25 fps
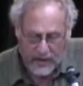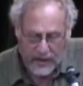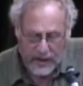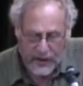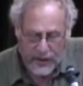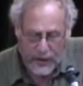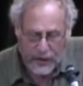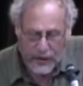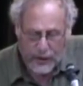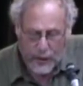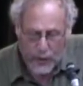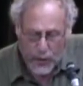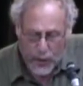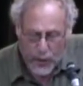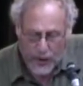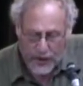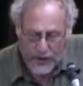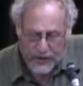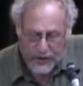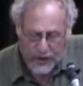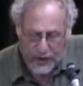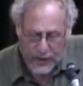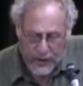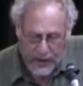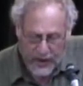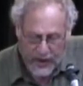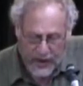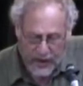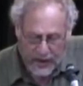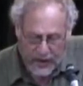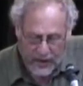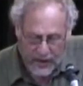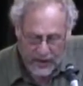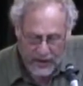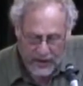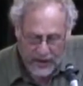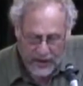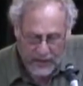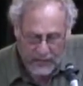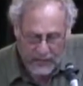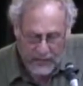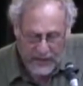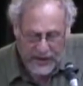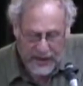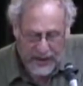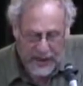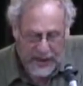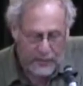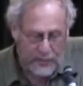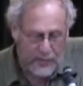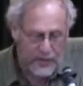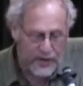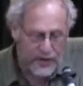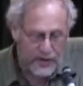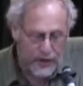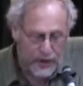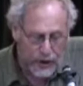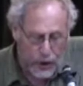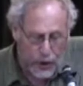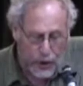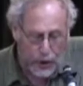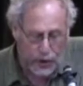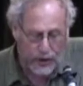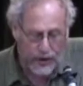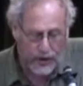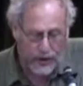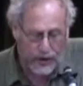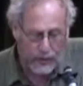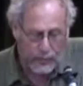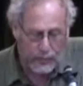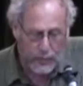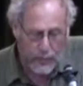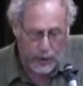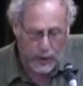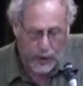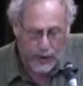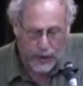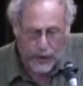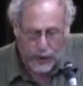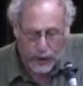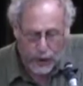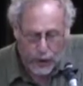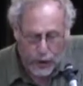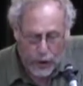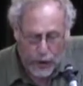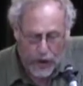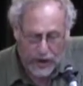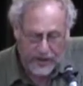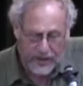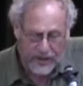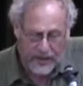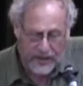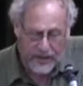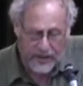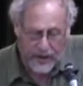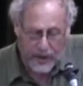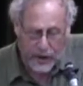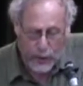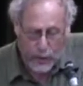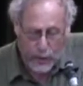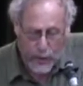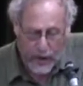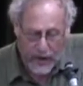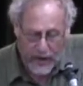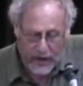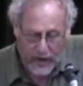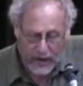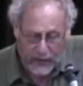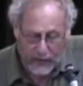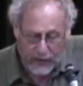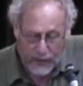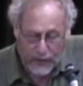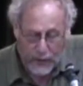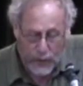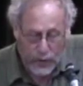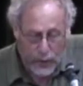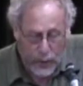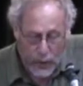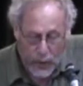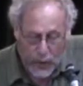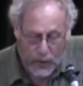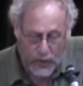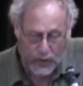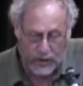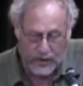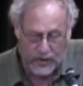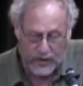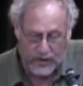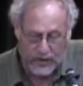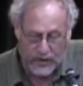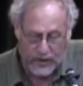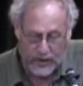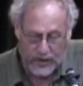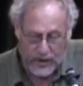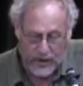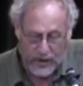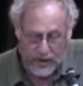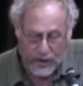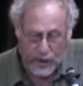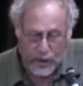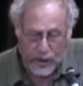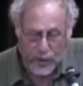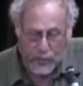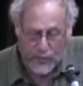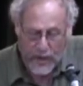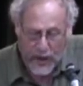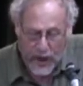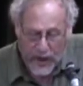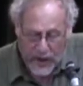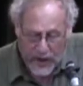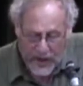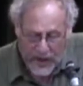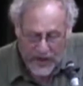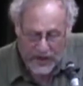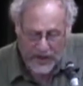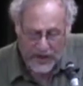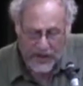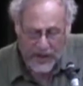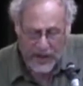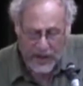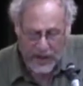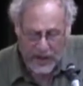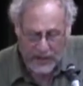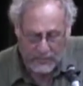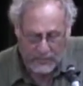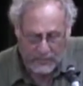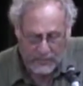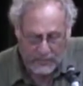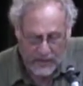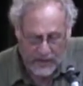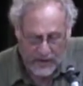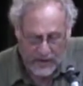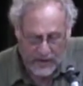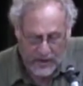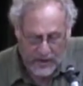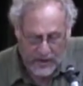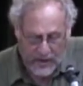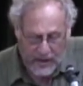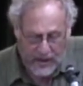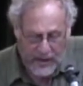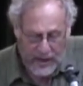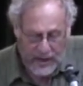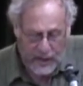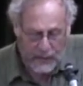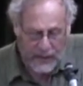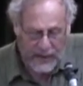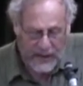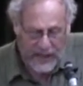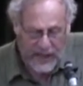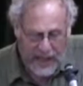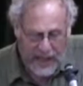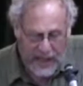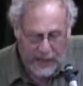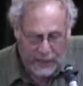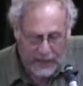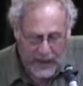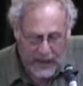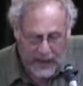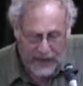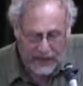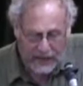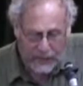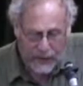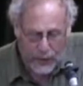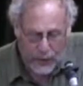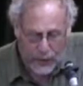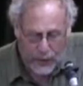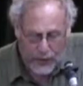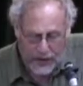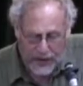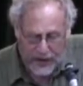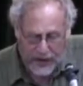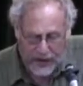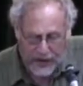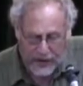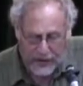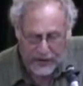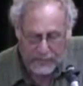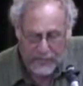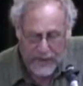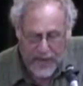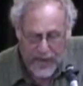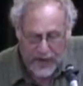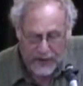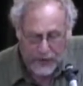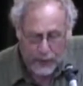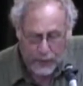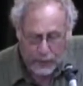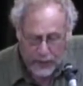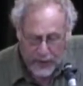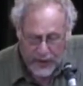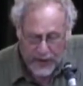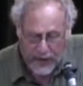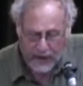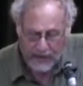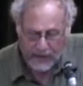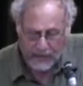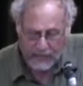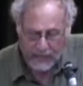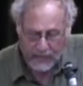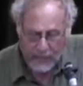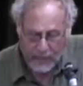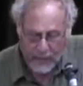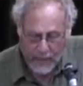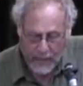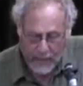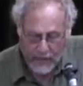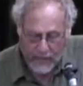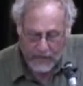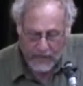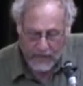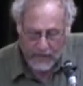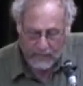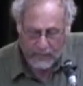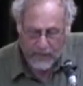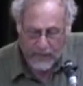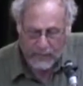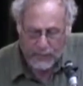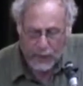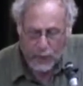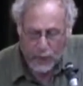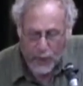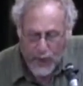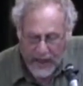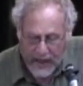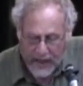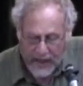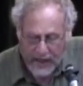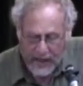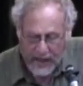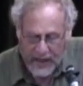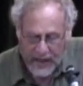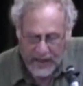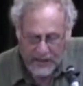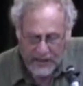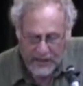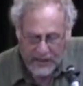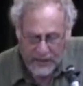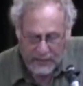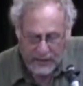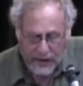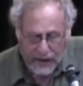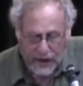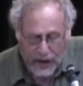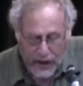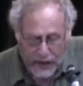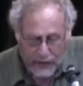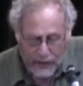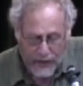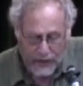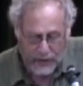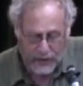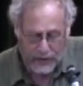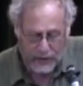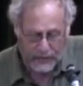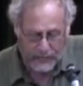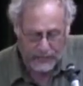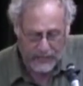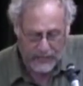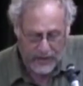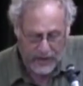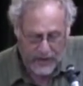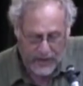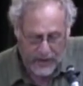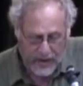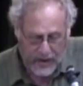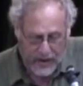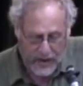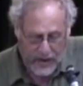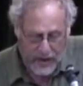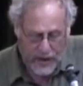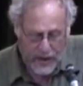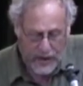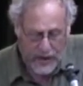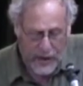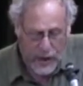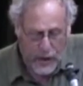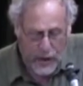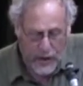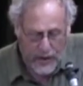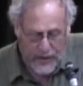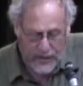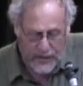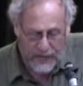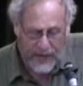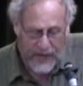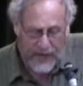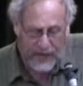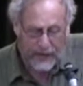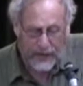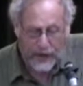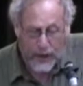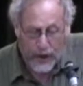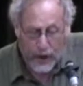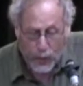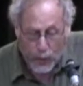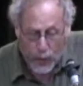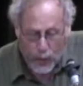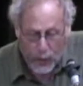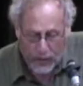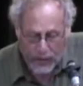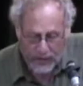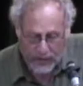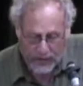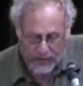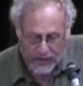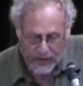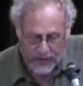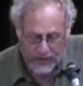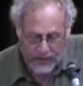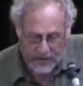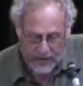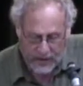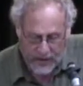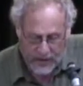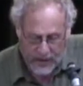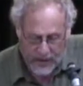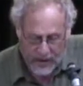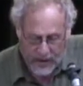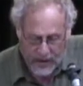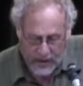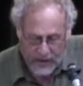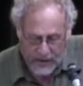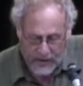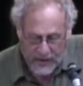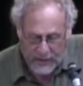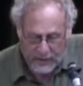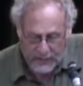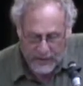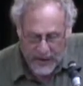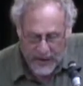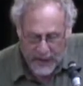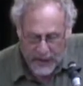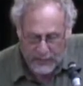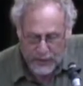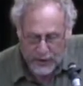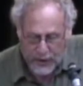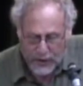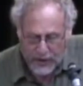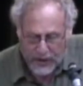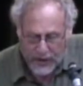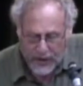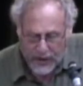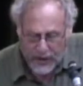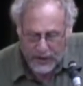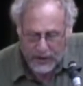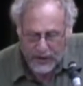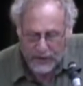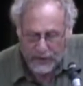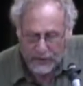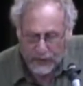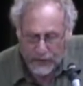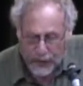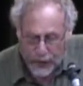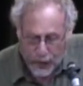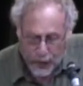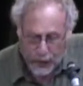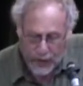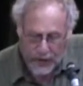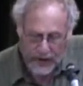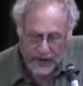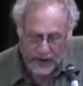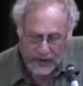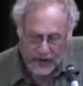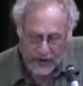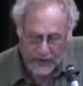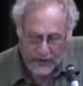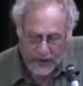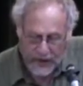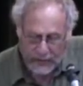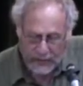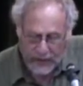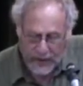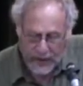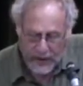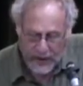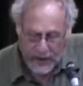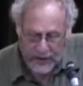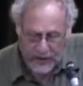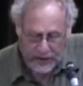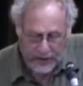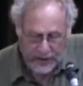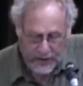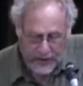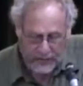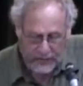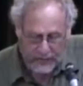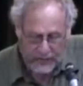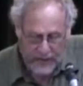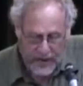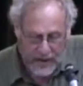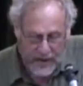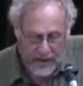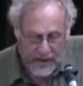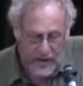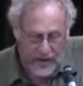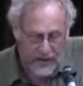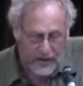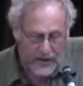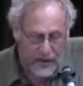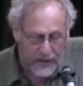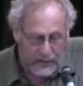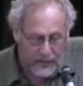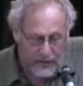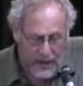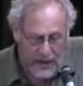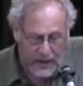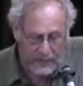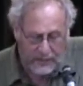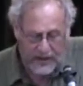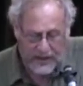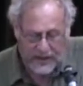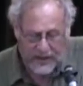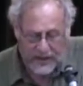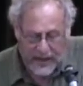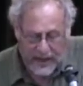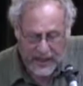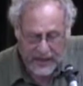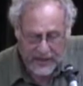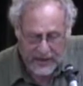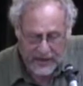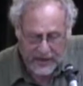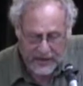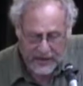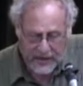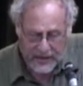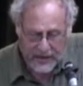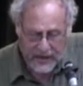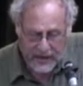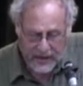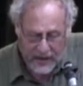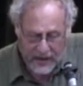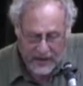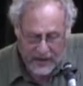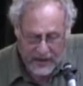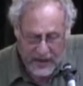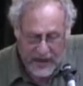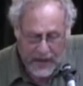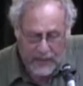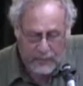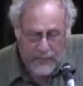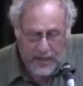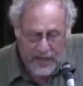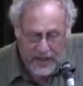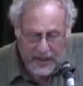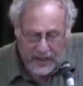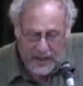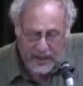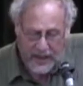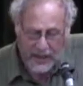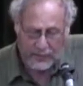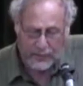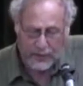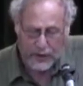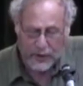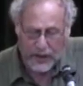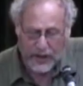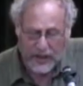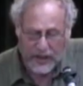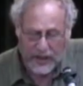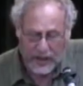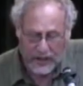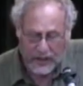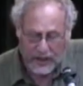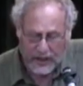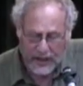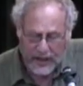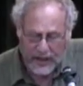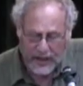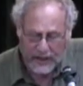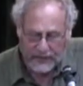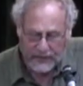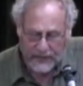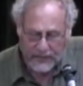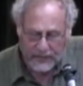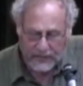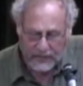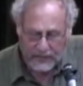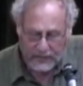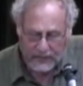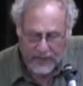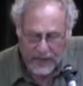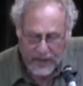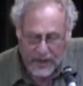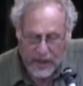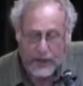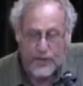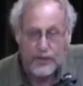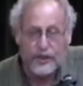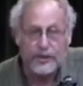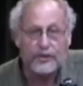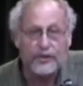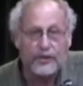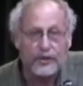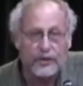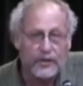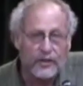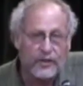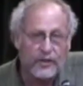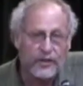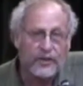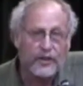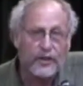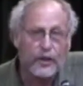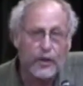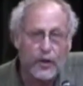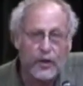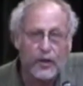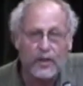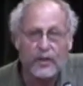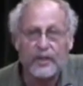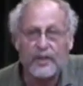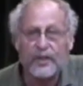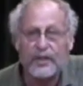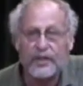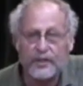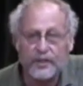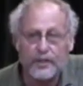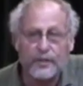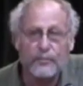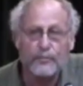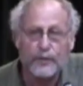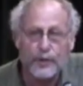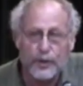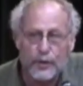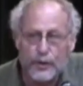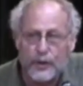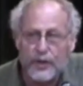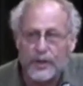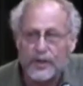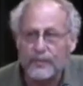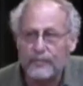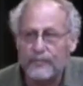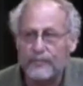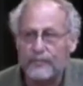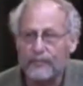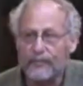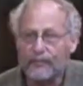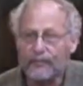They knew the words already, but they had been stolen or burned or lost in their way through the world or buried in shame. And came again through Lucille's mouth or pen, people recognized them and loved her. She always found their words. Sometimes you could hear the fury trembling under them, sometimes the sadness, and many times you could hear the laughter. She turned it all into beauty.